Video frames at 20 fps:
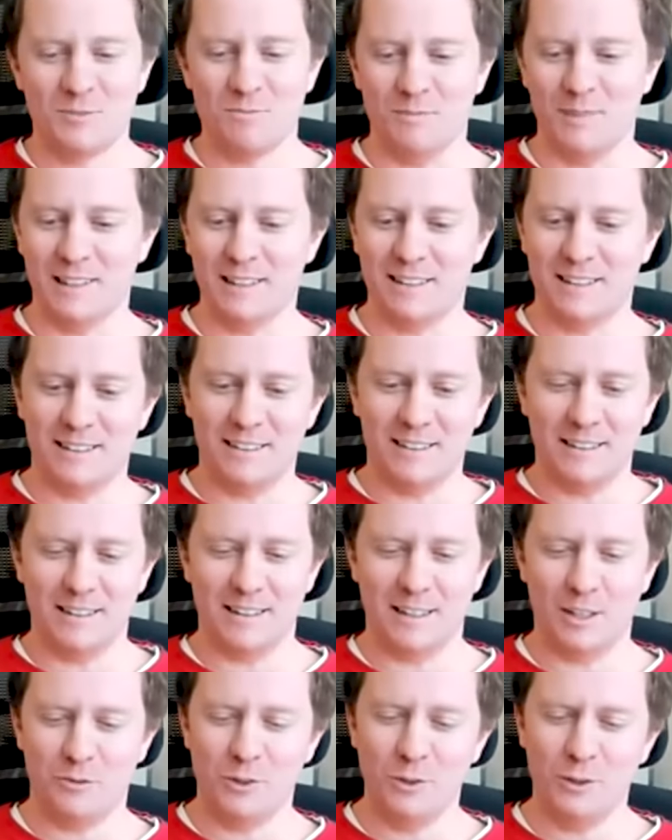But uh, a
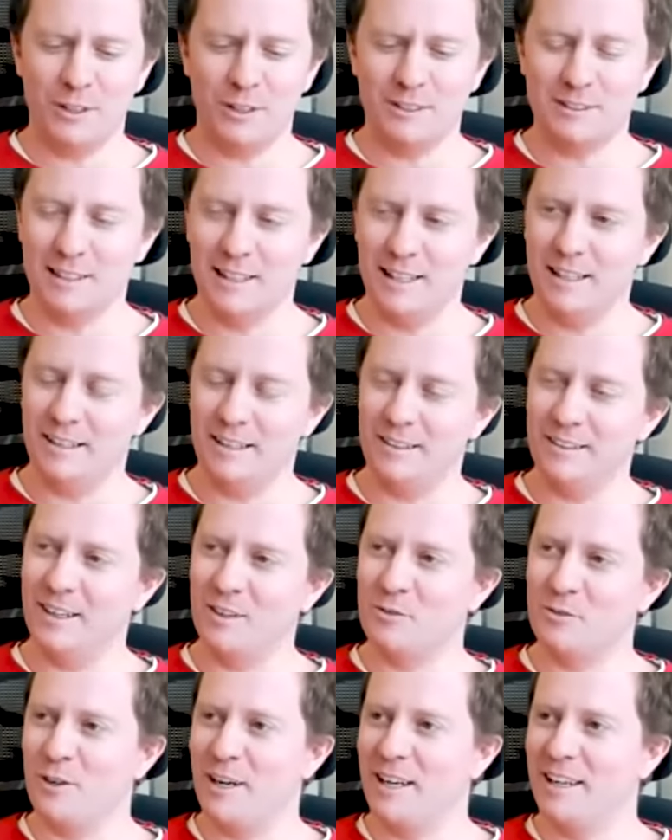few years later, a
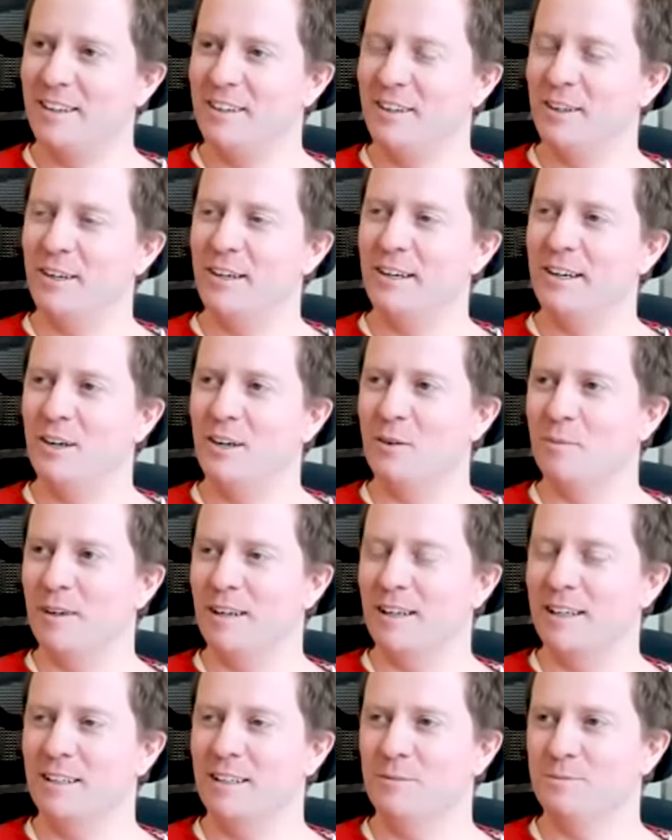friend uh, of
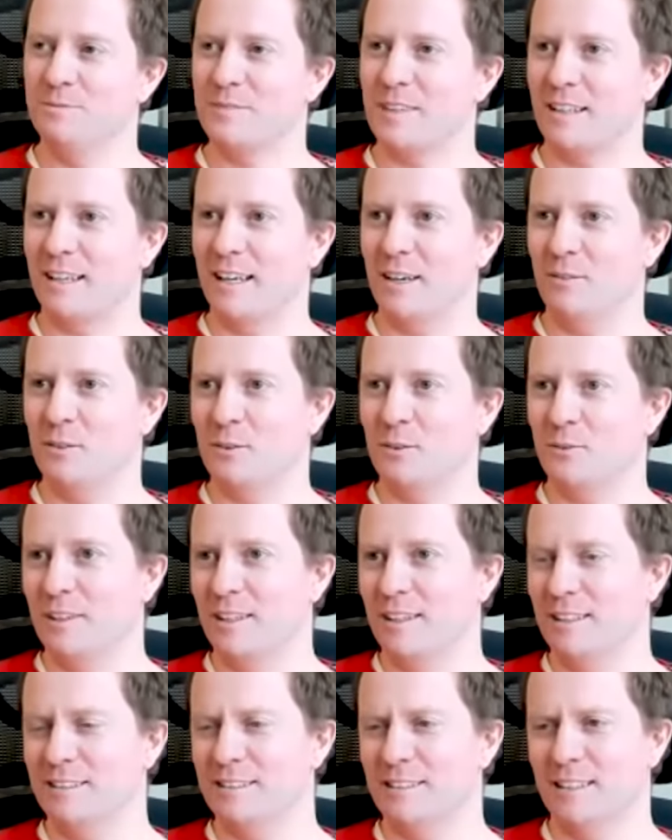mine came to me
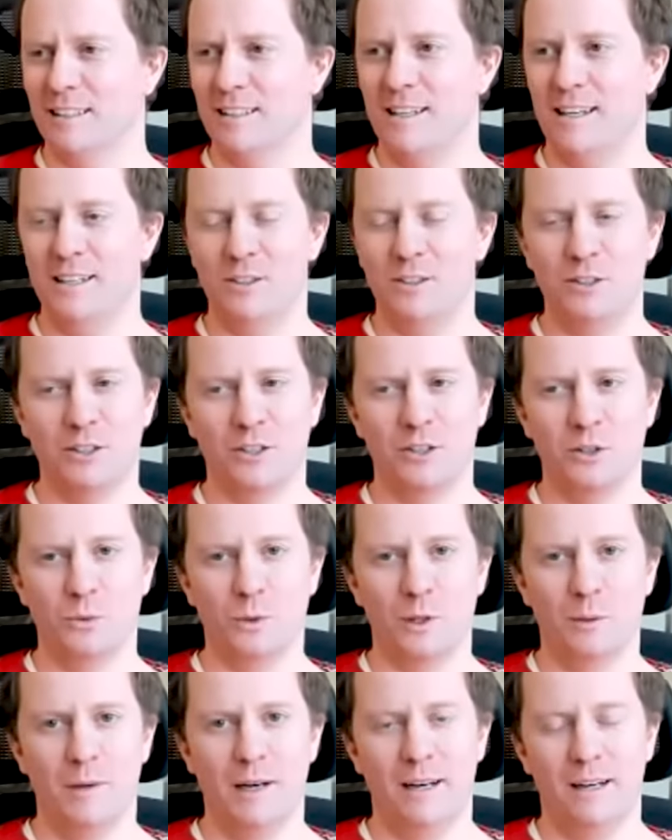and he said, "Yeah, you're good with
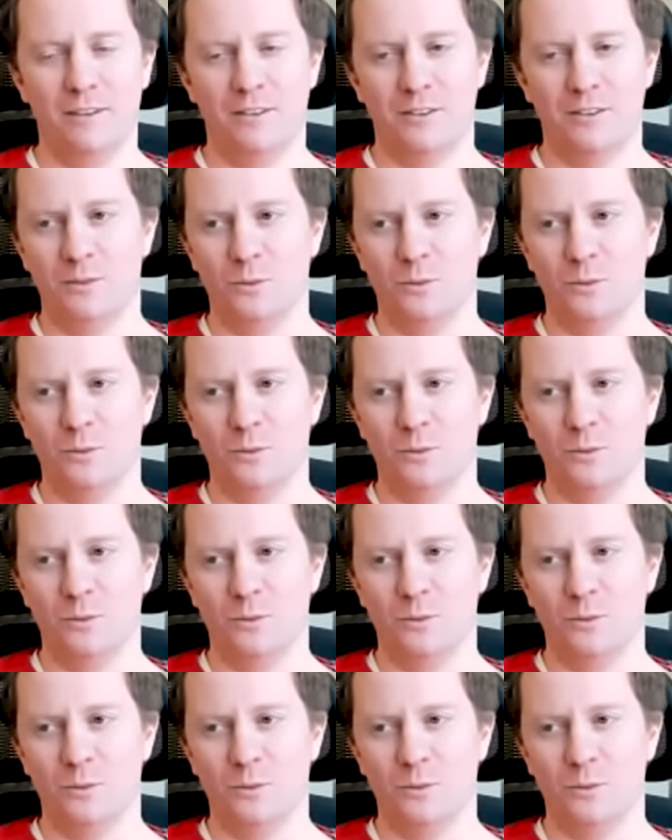math.